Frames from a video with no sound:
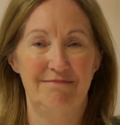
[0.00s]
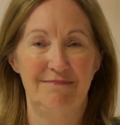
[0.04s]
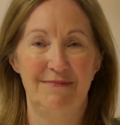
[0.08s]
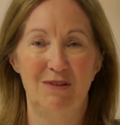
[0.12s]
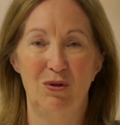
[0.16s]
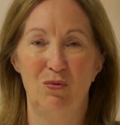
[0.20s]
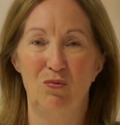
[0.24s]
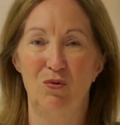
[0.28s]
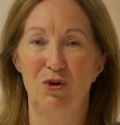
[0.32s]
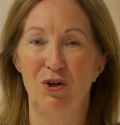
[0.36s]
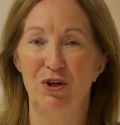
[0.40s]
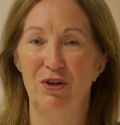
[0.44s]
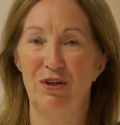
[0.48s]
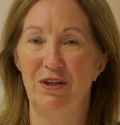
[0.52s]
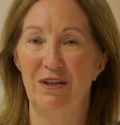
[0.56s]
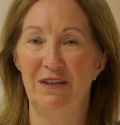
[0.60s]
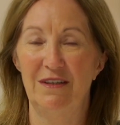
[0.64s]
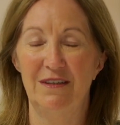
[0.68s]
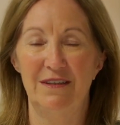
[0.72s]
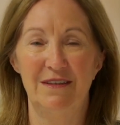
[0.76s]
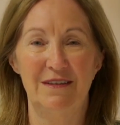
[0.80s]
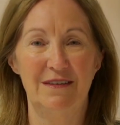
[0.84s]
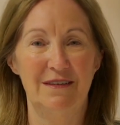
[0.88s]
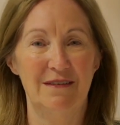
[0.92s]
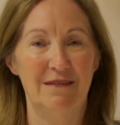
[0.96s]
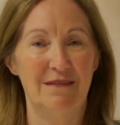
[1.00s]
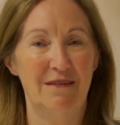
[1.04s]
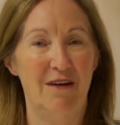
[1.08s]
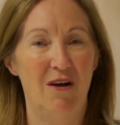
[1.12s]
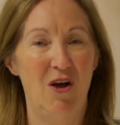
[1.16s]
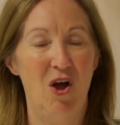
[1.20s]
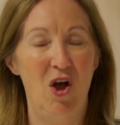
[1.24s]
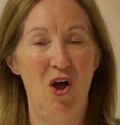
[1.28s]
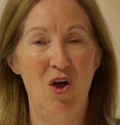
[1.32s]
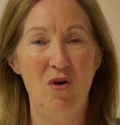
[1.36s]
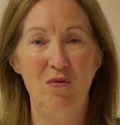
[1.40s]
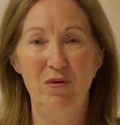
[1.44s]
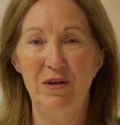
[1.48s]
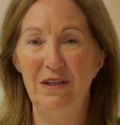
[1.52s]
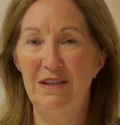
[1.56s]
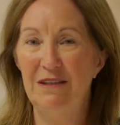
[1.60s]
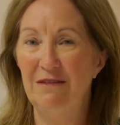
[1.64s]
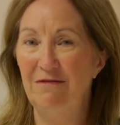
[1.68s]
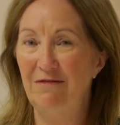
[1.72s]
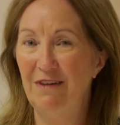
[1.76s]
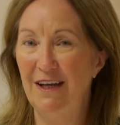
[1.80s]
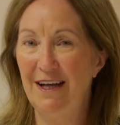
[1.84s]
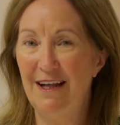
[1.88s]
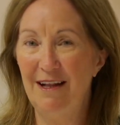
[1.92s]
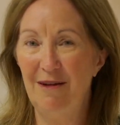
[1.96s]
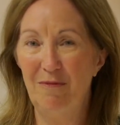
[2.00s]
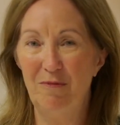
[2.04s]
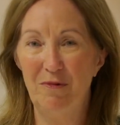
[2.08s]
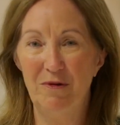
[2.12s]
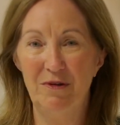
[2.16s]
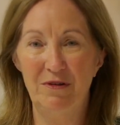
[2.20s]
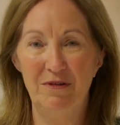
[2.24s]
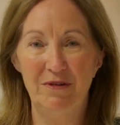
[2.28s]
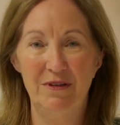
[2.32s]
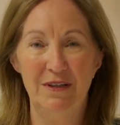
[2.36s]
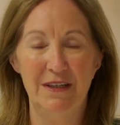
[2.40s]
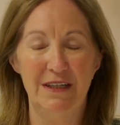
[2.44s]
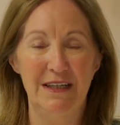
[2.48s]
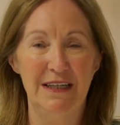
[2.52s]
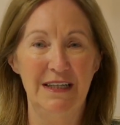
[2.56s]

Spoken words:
The work is always available,